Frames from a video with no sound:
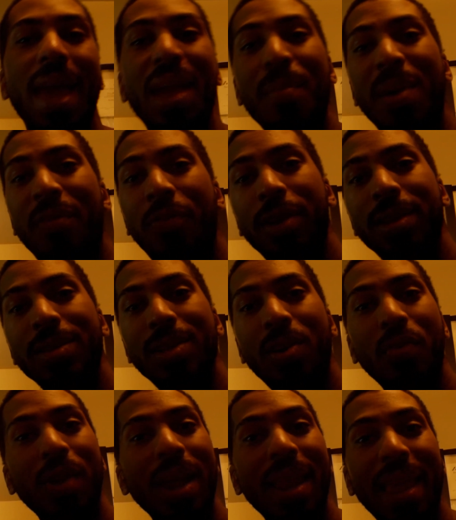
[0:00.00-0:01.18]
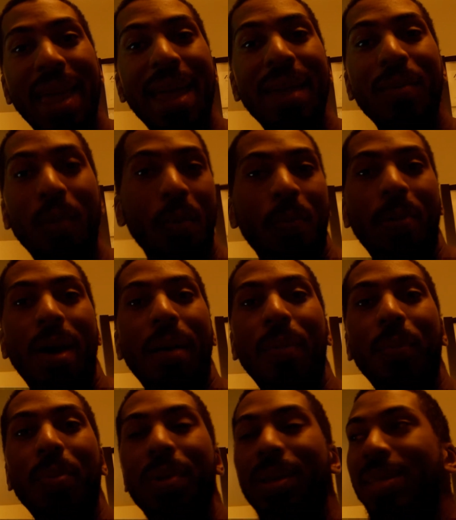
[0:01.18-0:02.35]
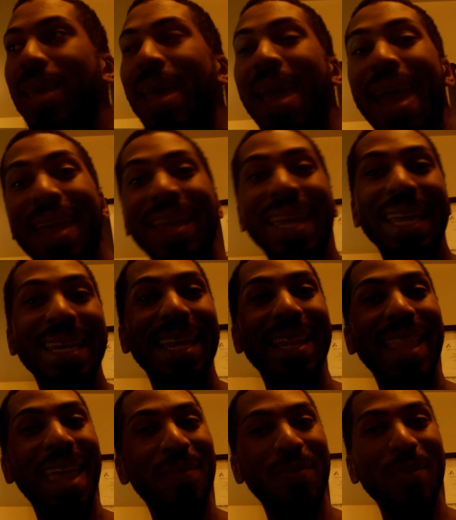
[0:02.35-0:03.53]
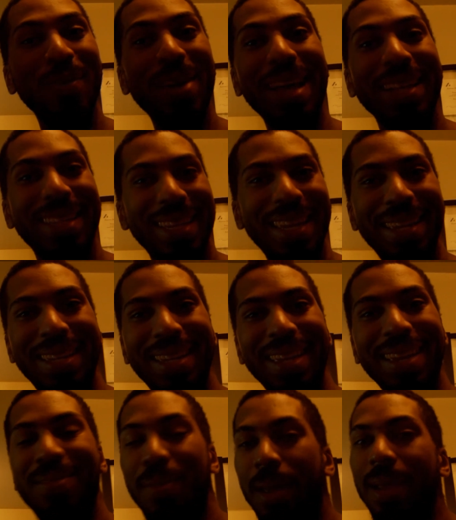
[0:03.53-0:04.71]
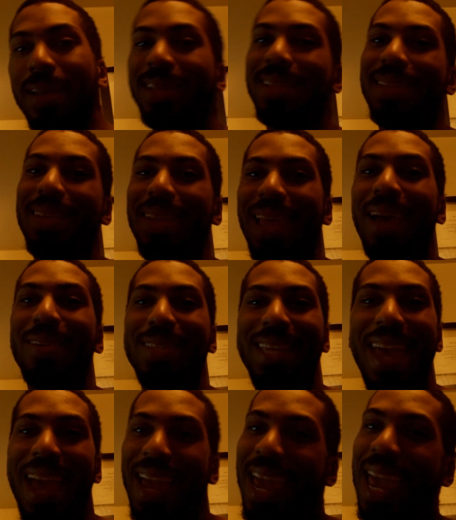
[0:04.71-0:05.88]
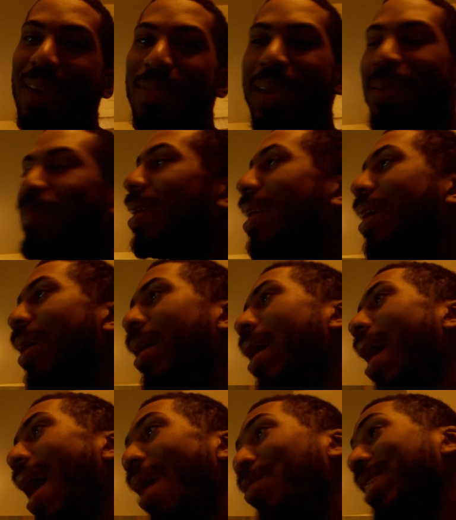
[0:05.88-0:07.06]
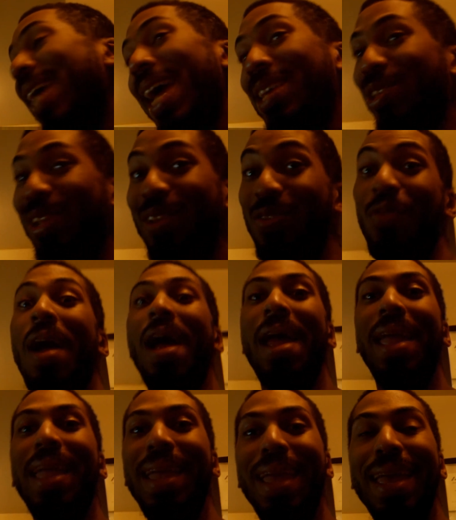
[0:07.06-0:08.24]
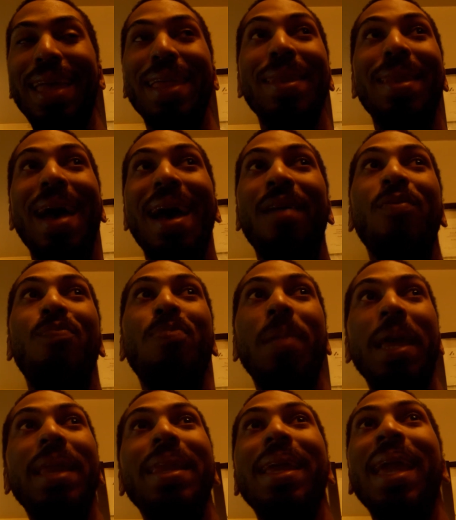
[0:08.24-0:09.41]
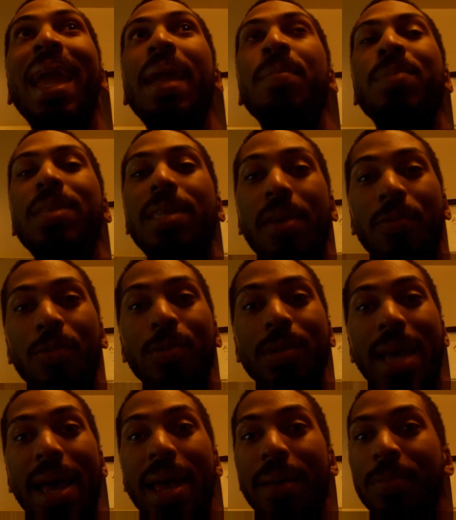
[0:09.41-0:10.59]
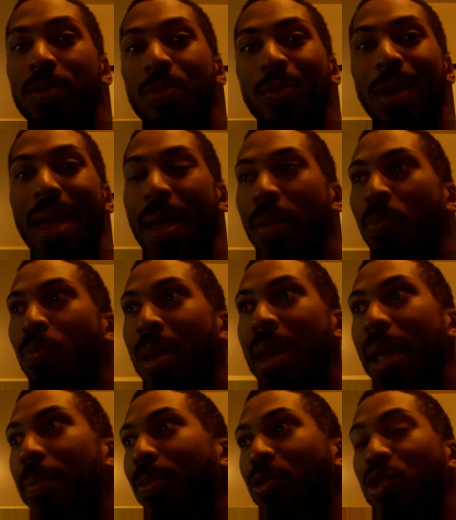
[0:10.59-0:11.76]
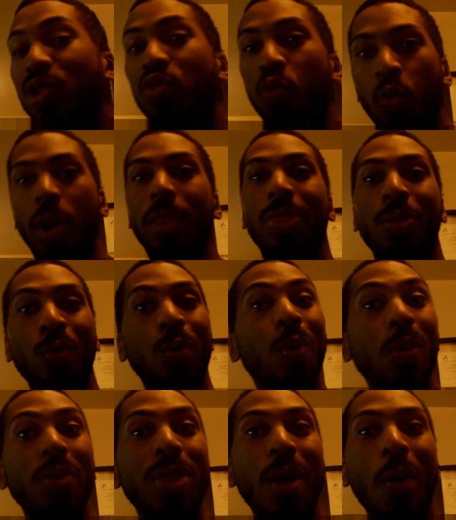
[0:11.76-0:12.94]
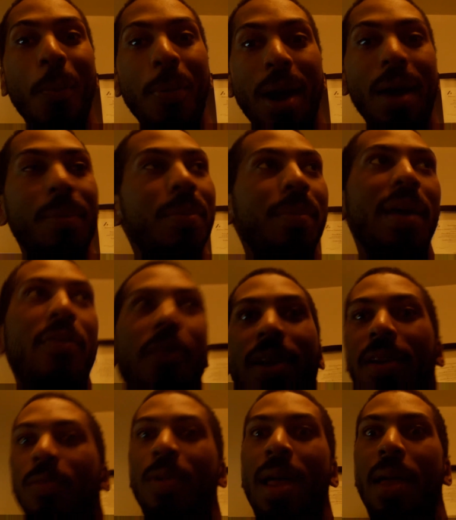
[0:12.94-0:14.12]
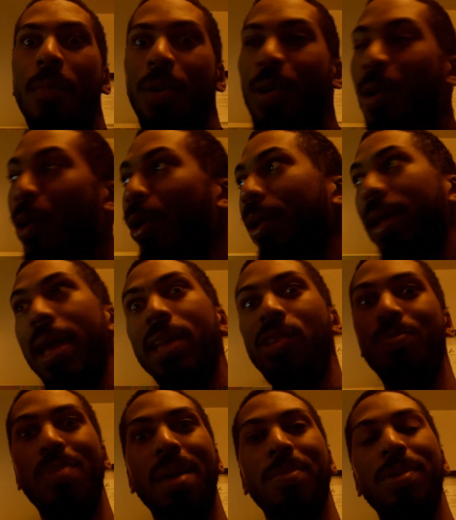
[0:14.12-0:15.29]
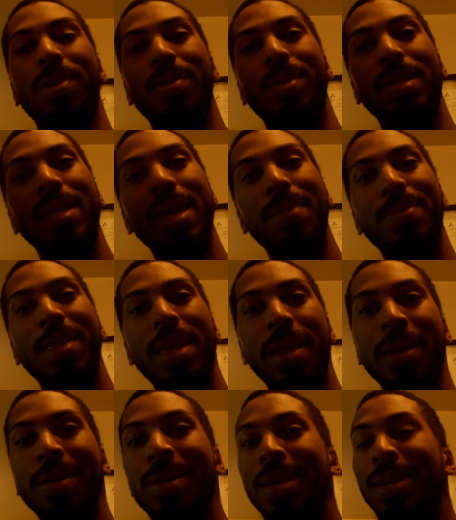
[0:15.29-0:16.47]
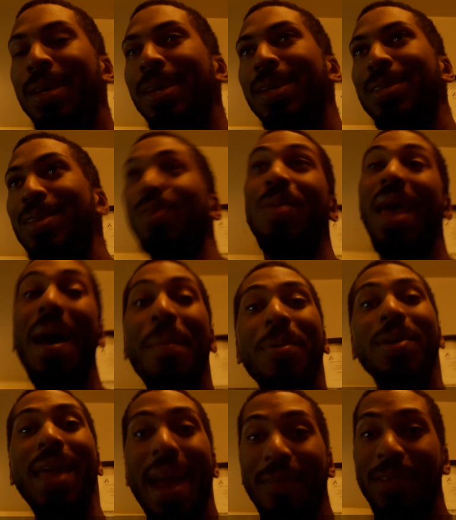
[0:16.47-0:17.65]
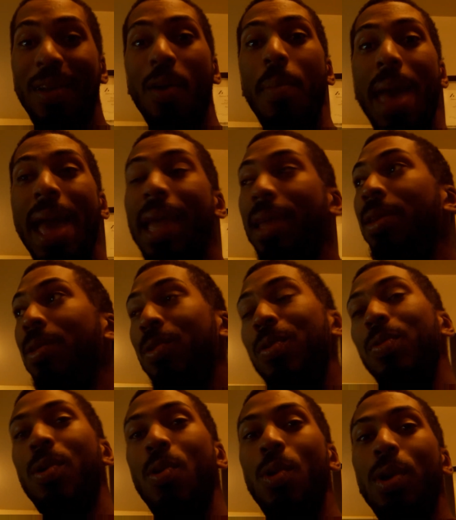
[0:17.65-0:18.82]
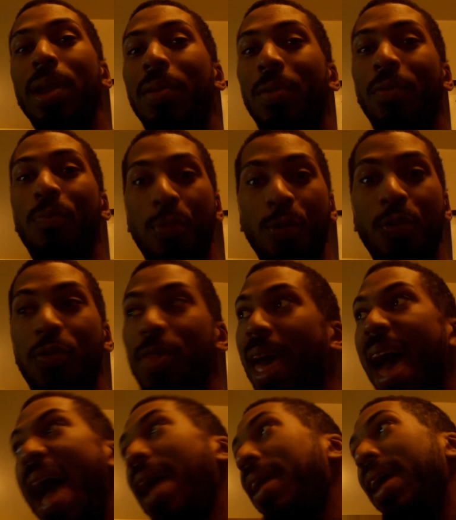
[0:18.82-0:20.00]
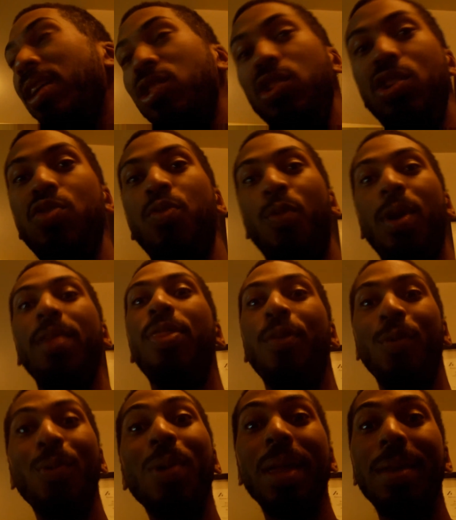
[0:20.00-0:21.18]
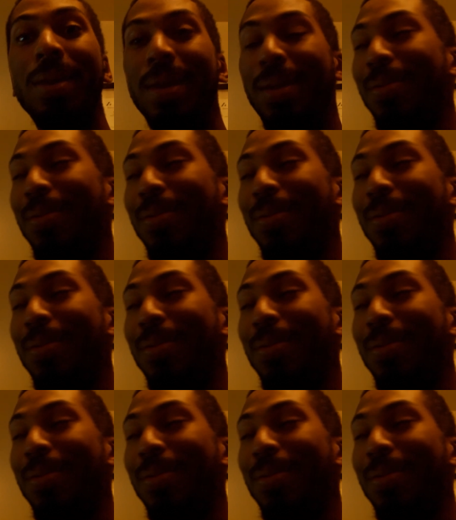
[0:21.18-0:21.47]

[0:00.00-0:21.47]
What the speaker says: And my friends over at Lag will probably say, hey, he did that for us. Because lousy at gaming. But I was actually trying, and I've played the game several times and been able to just run through it with no problem. I figured while I'm recording, I should be able to do the same thing. So now I'm going to have to go back and do a recording with proof that I can actually just run through it.